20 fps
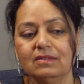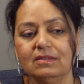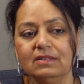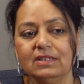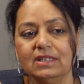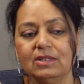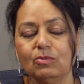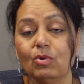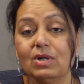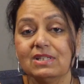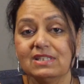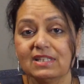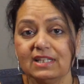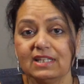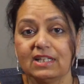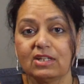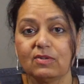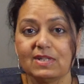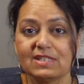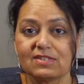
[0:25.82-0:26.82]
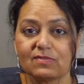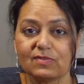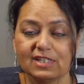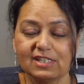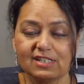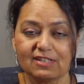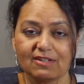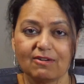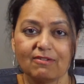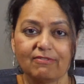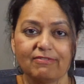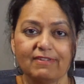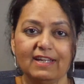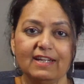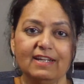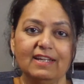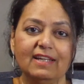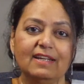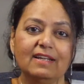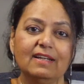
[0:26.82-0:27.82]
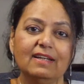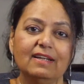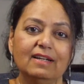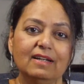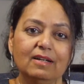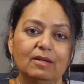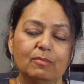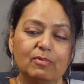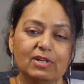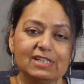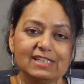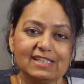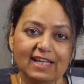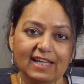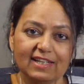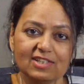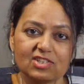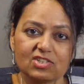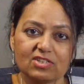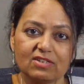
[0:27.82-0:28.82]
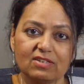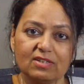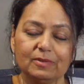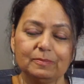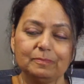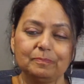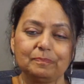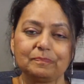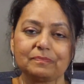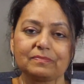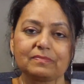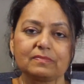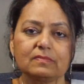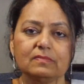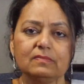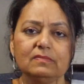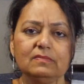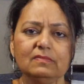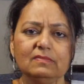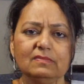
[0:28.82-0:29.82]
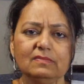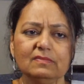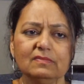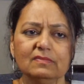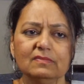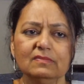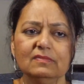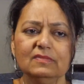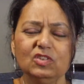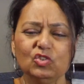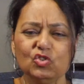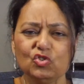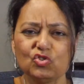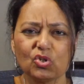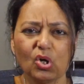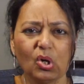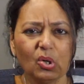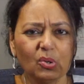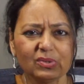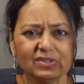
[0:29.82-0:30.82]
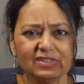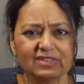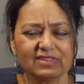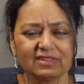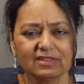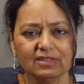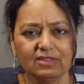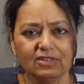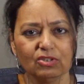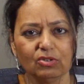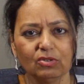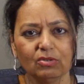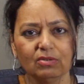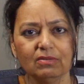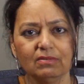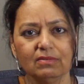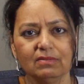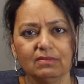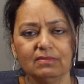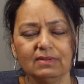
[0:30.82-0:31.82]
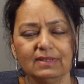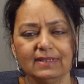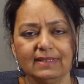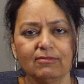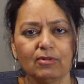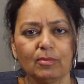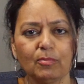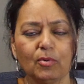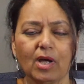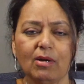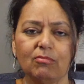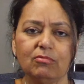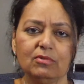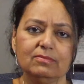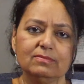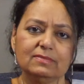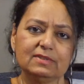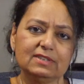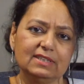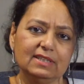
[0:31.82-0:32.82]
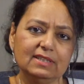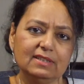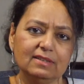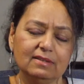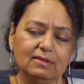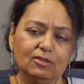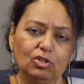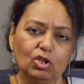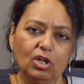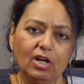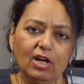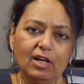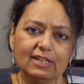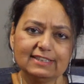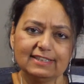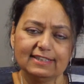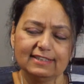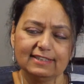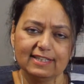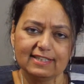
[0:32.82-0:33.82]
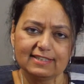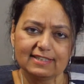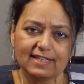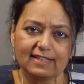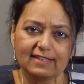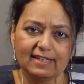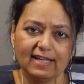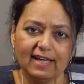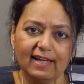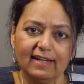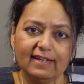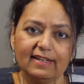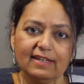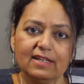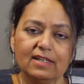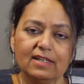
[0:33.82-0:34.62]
there was an increased risk of getting breast cancer, strokes, liver problems and clots and things like that.